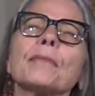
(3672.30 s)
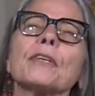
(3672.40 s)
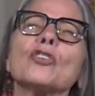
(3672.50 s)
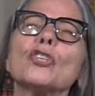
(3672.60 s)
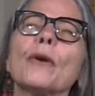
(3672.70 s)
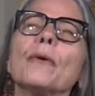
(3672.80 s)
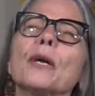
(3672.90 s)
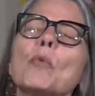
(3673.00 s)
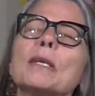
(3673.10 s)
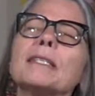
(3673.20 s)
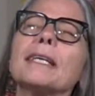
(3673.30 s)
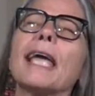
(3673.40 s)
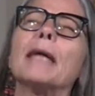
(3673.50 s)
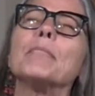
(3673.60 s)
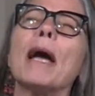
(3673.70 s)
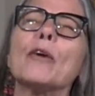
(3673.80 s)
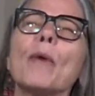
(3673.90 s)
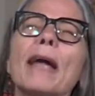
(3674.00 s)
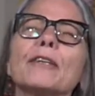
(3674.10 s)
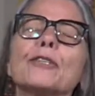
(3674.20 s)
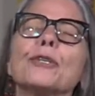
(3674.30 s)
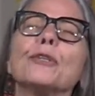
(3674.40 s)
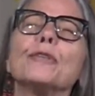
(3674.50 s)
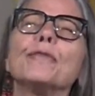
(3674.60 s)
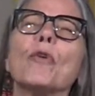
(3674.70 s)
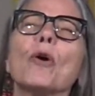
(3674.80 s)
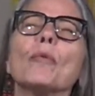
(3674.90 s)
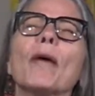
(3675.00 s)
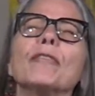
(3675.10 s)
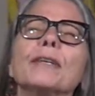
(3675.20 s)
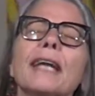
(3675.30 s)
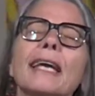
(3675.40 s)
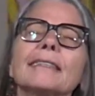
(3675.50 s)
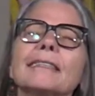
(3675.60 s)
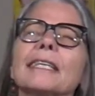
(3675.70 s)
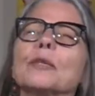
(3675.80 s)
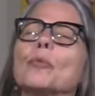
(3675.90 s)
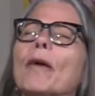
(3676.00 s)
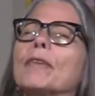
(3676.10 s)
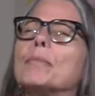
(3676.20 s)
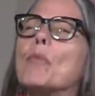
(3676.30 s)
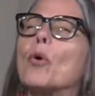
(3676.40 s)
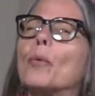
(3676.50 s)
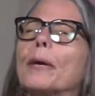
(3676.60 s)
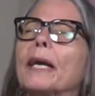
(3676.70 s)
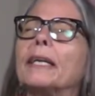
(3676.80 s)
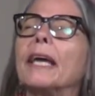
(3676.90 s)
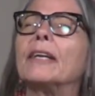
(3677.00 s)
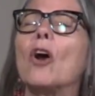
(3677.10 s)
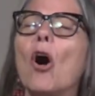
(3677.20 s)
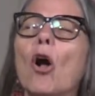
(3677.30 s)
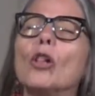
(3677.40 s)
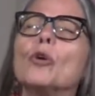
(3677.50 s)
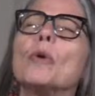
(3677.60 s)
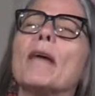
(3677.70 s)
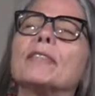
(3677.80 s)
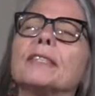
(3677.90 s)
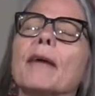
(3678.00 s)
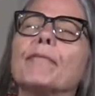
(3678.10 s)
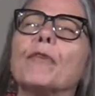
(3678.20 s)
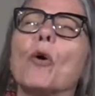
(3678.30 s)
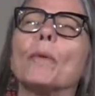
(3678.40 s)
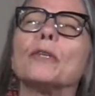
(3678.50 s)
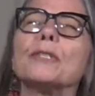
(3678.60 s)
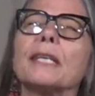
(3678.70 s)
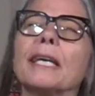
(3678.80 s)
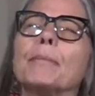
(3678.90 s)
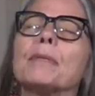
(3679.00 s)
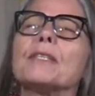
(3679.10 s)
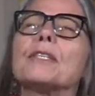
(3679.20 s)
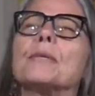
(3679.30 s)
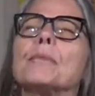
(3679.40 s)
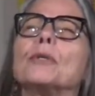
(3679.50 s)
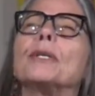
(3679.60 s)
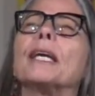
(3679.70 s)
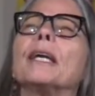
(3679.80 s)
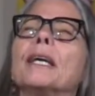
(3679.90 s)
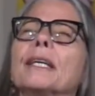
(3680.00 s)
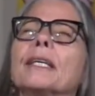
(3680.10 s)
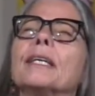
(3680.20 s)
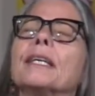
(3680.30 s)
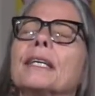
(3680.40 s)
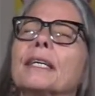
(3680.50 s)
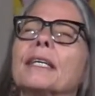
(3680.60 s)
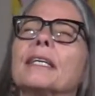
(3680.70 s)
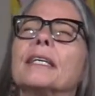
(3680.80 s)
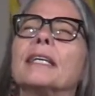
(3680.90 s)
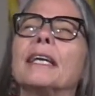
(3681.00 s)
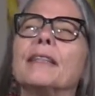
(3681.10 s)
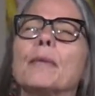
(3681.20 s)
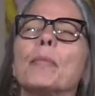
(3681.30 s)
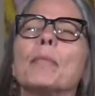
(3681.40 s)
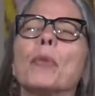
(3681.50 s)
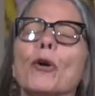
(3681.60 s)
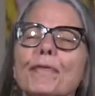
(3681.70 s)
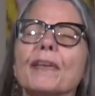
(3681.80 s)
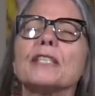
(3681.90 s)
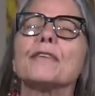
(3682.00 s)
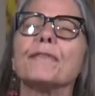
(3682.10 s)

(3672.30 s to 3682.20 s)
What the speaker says: sharing once again my gratitude for Reverend Nancy and Reverend Maureen and all who have stepped forward to keep this community in the perfect